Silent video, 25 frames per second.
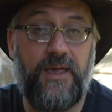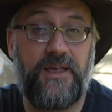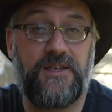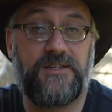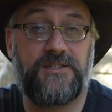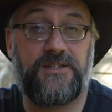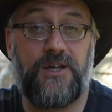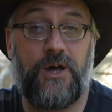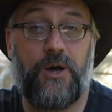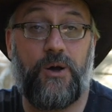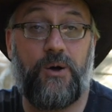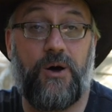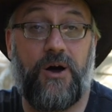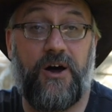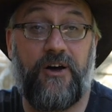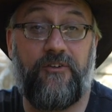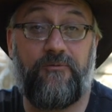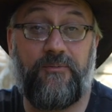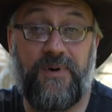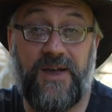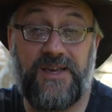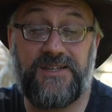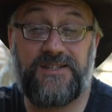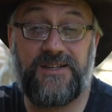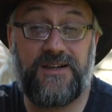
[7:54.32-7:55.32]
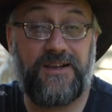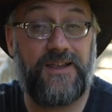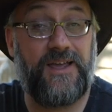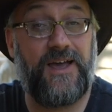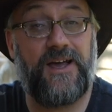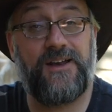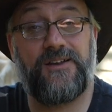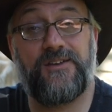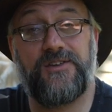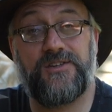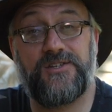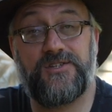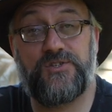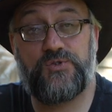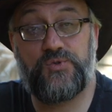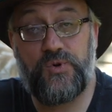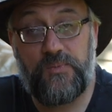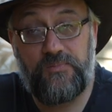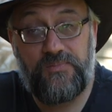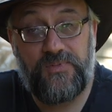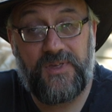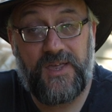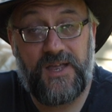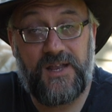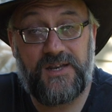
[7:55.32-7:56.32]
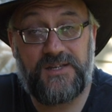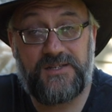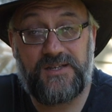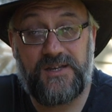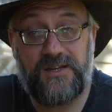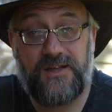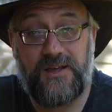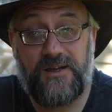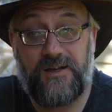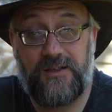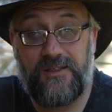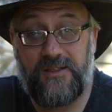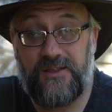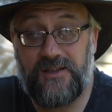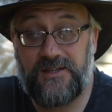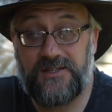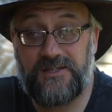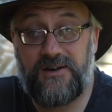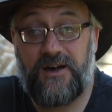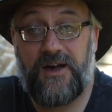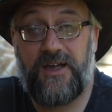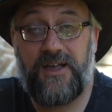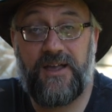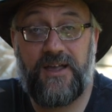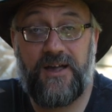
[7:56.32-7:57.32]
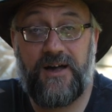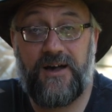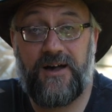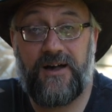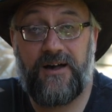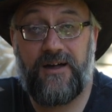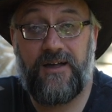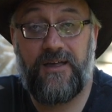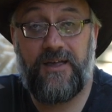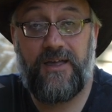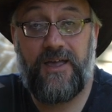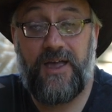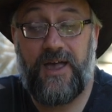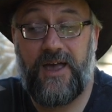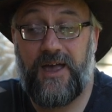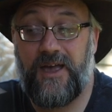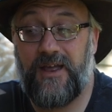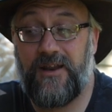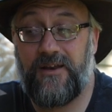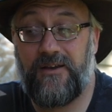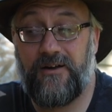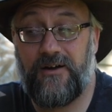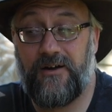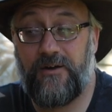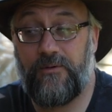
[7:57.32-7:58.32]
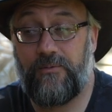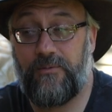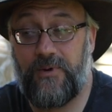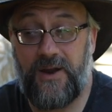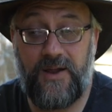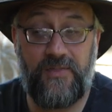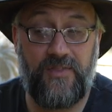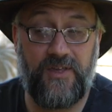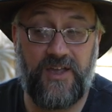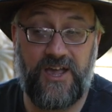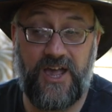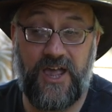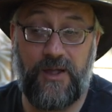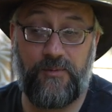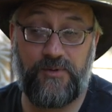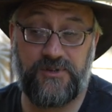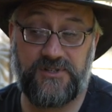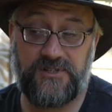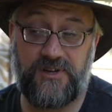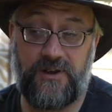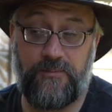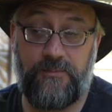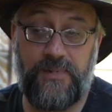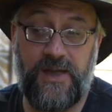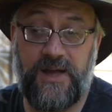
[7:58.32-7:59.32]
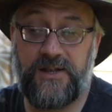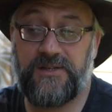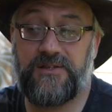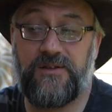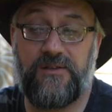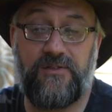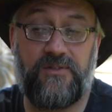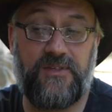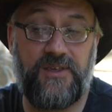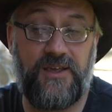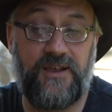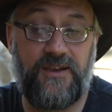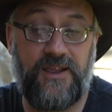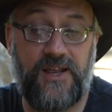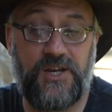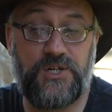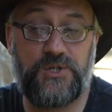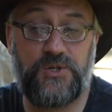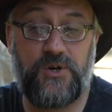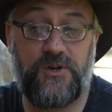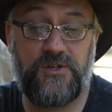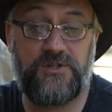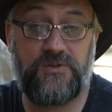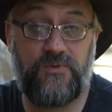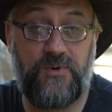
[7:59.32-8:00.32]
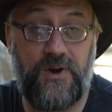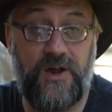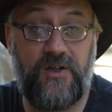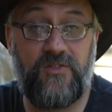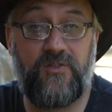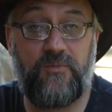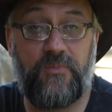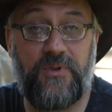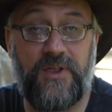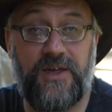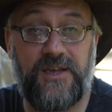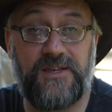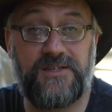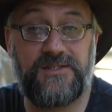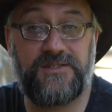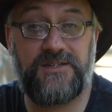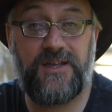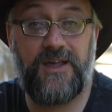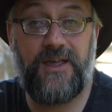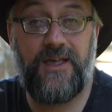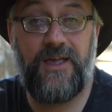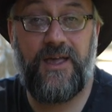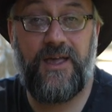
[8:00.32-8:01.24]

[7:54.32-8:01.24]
So I've basically had to strip the entire car, and I ran the cables and I mounted the electrodes around the place